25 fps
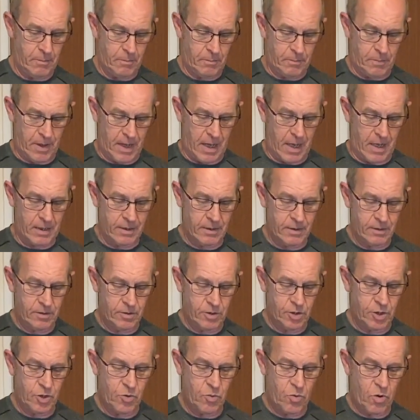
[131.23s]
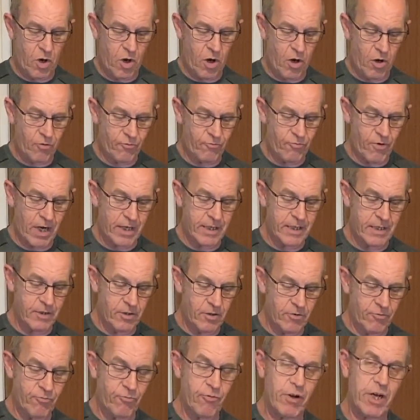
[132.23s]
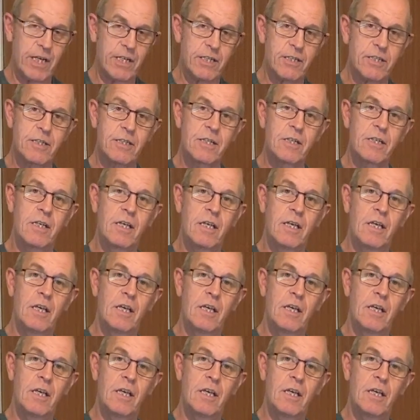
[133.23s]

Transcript: but you are running the risk